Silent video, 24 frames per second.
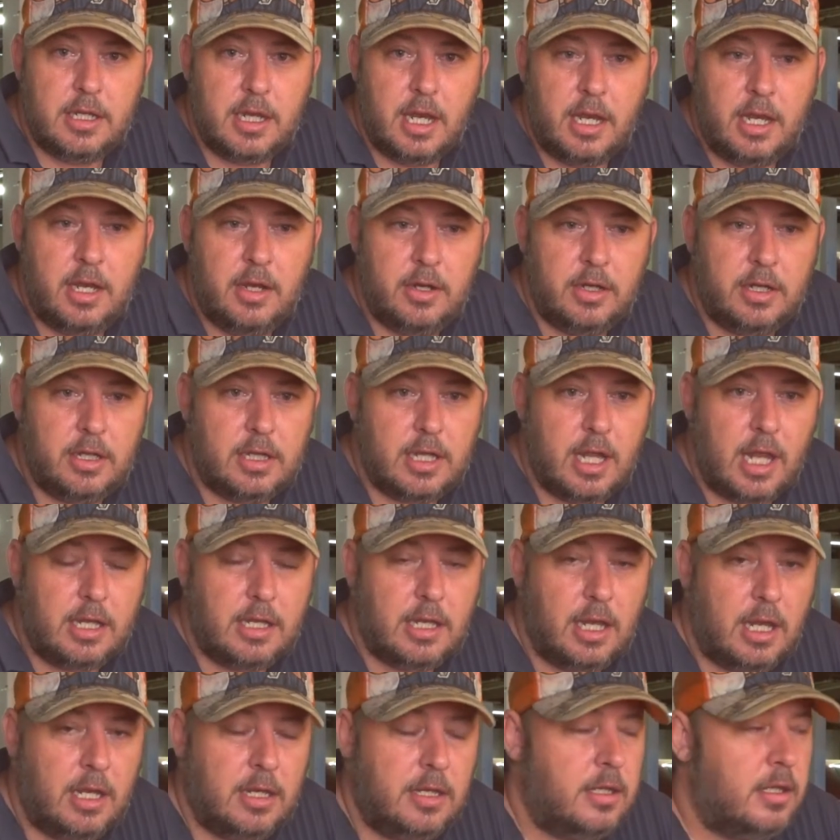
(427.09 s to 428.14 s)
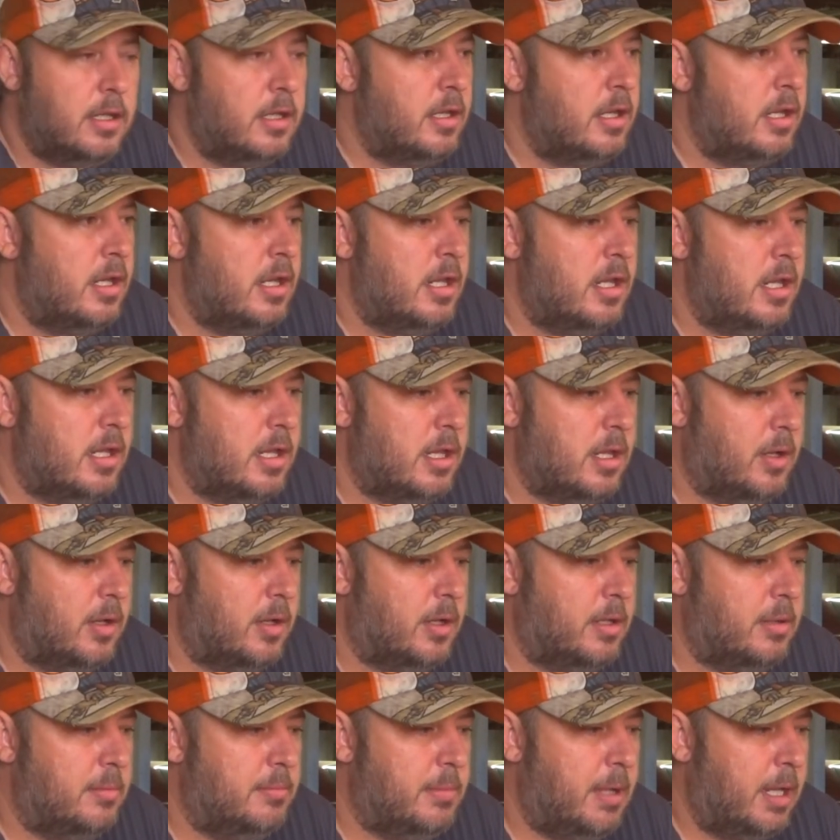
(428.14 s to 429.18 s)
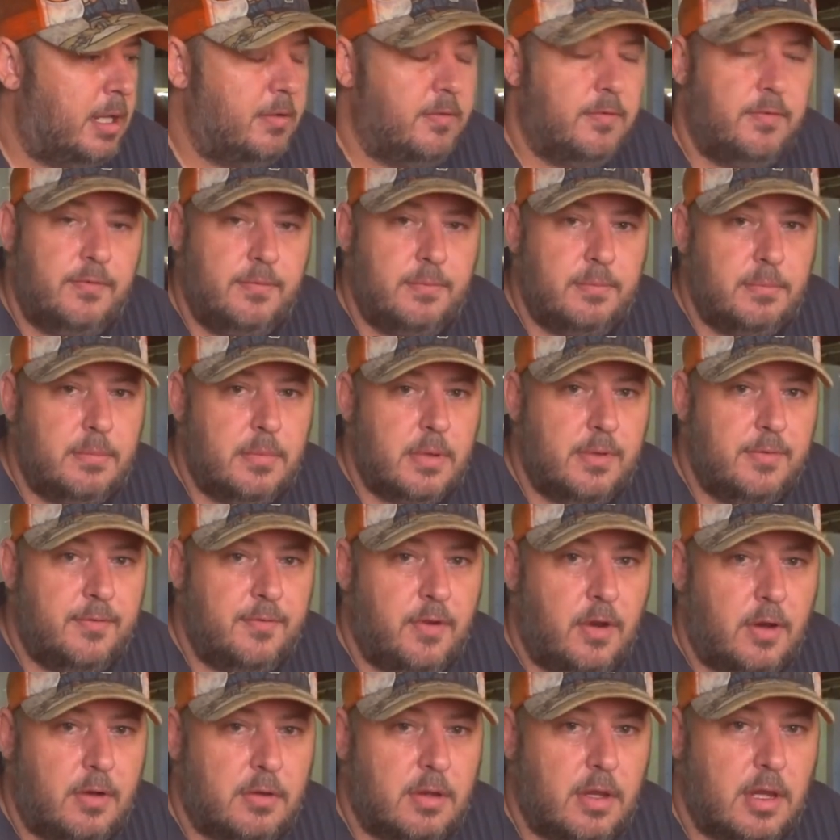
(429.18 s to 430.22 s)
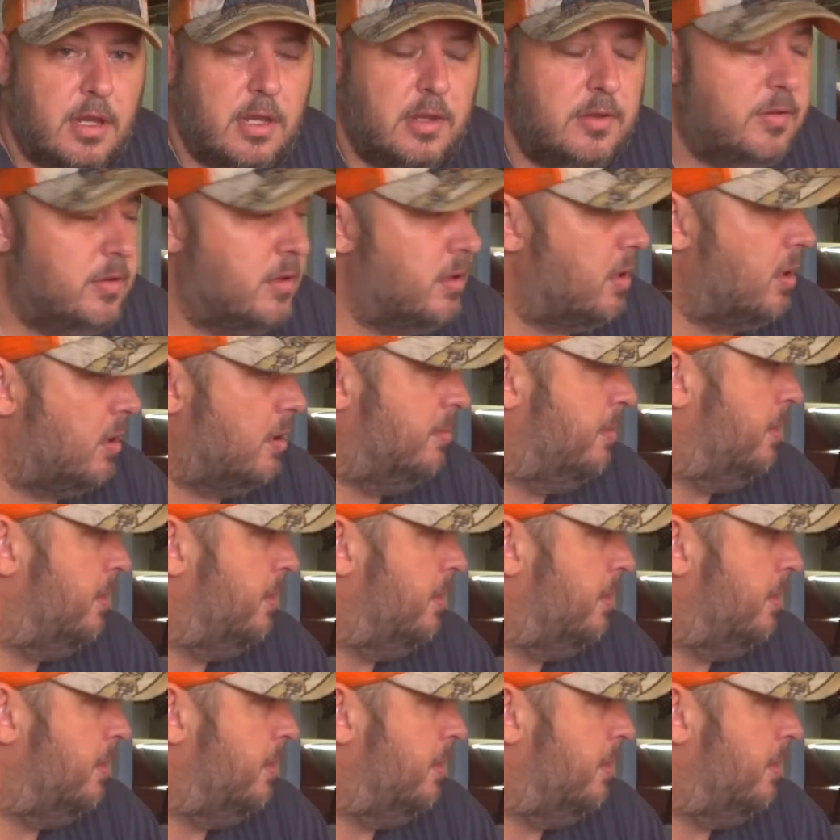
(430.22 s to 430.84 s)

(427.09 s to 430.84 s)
down here and get that done so I can make some final decisions on the